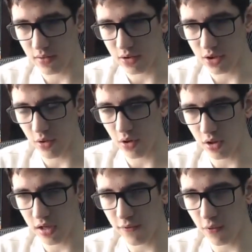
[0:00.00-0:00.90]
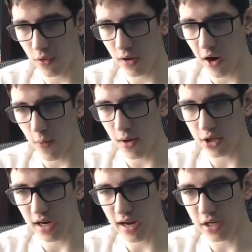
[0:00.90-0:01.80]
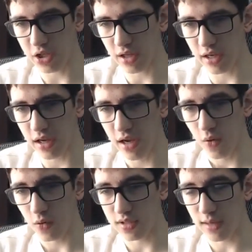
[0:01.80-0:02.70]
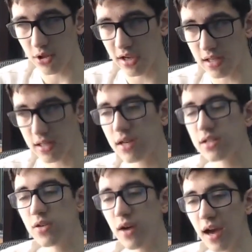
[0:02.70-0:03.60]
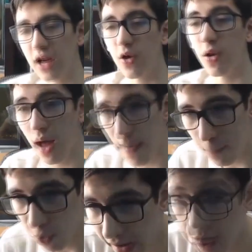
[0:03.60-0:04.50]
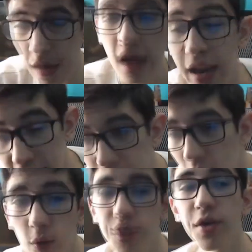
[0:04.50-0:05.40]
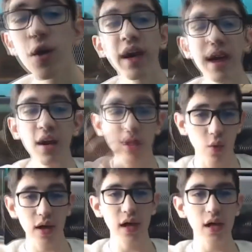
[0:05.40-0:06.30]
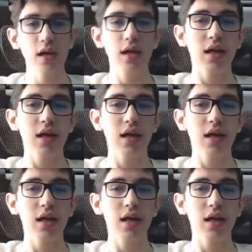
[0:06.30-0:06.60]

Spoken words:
too early for how much I actually was able to get done. So I know a lot more now. Now, with all that out of the way,